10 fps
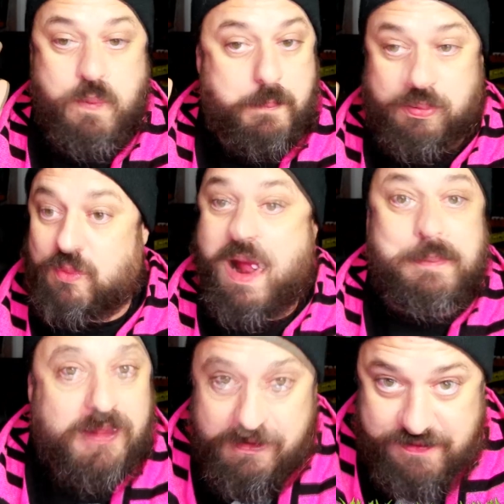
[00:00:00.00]
probably
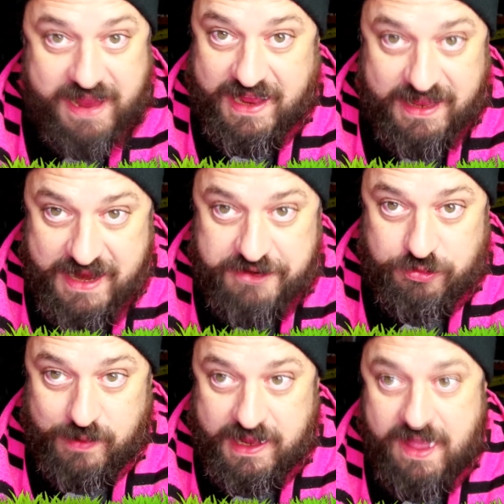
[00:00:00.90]
faking an
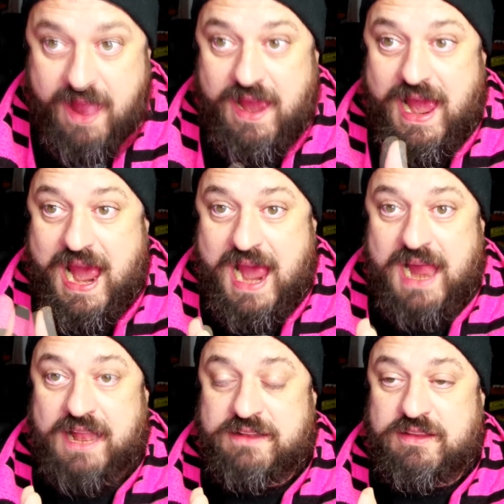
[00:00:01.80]
injury
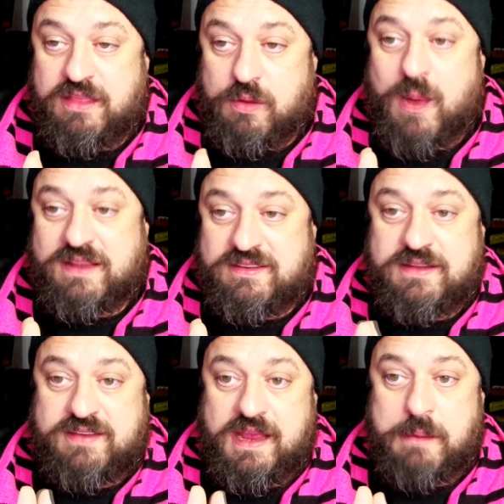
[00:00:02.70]
and the rest of the
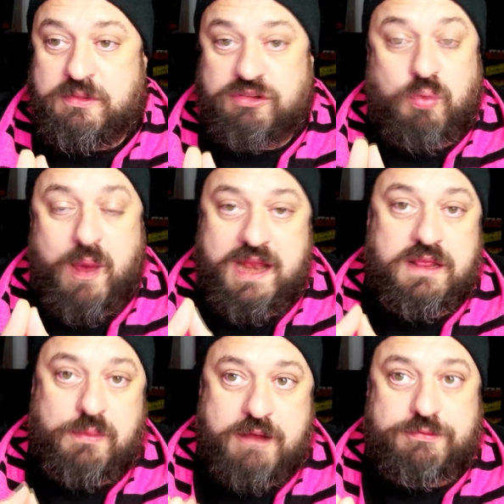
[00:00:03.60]
team just waiting the
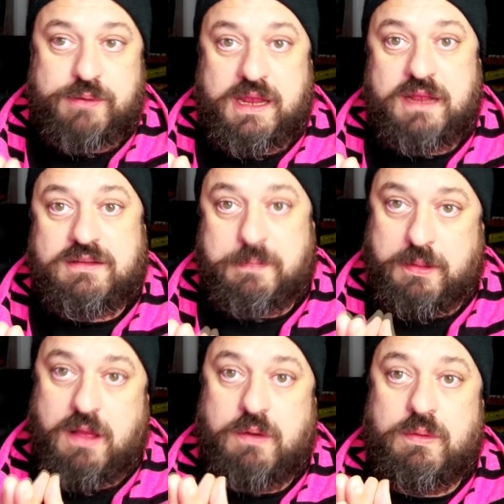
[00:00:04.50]
referee to
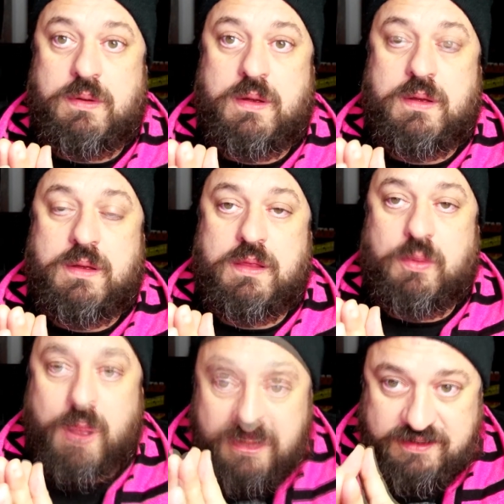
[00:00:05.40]
blow the
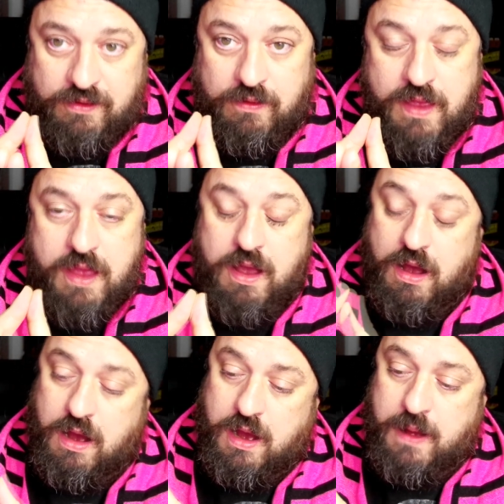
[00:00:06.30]
whistle.
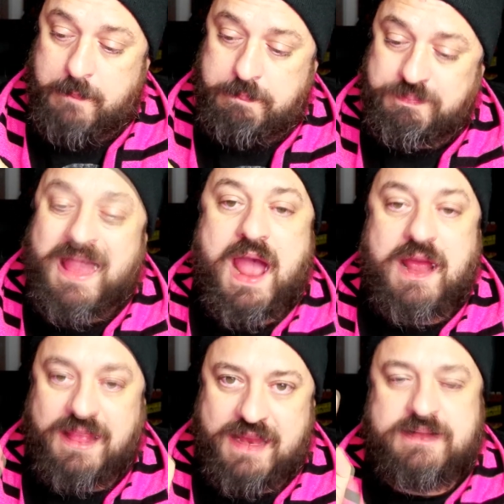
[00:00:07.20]

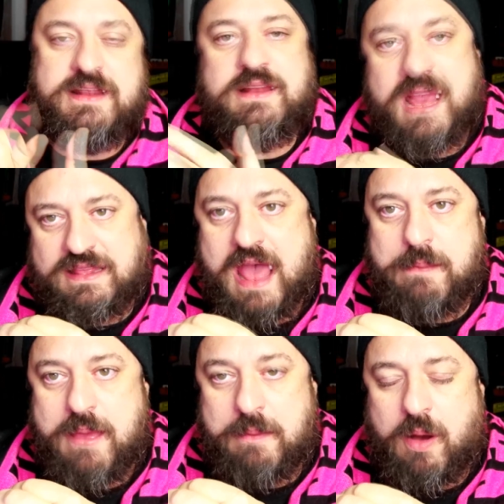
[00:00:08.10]
Atlanta didn't get that
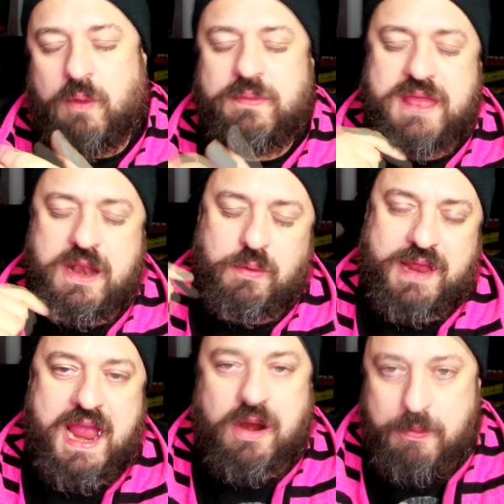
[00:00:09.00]
memo. They don't
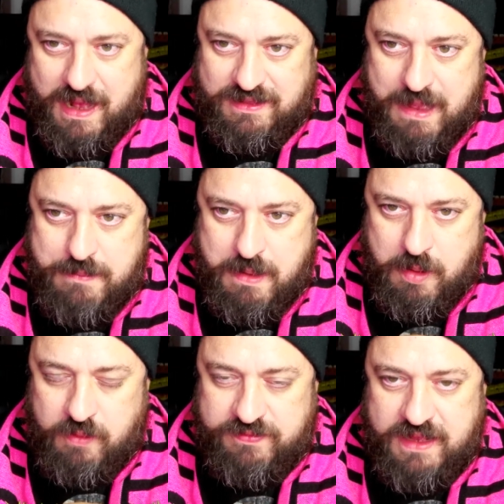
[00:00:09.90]
care about that memo
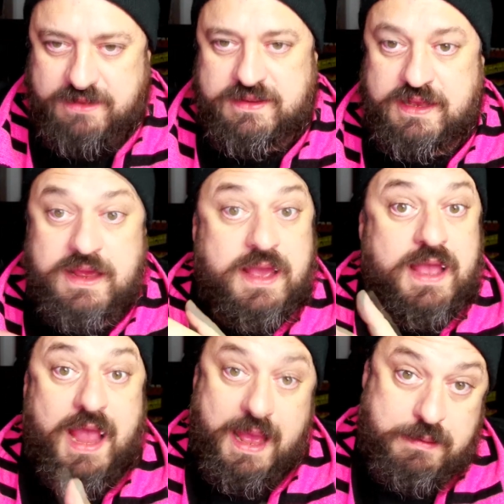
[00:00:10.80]
if they did,
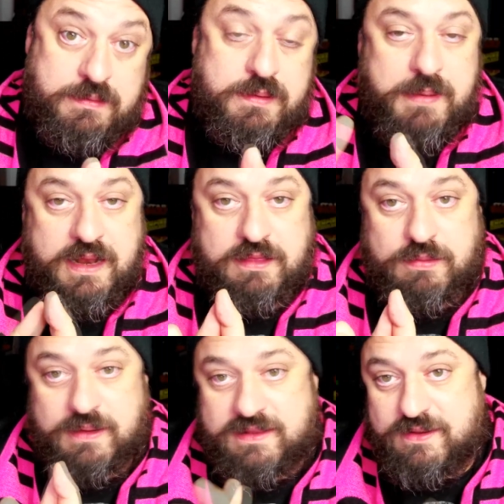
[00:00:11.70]
and made it
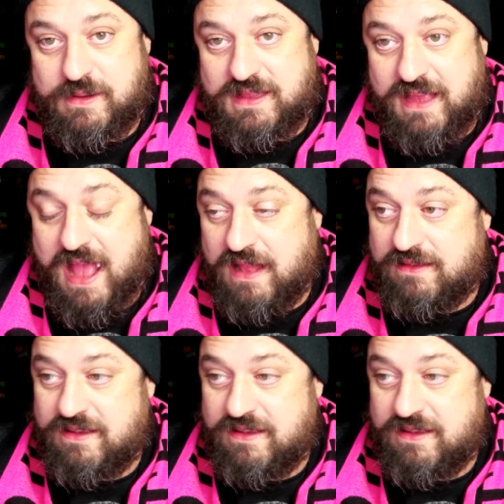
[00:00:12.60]
3-2 at the end.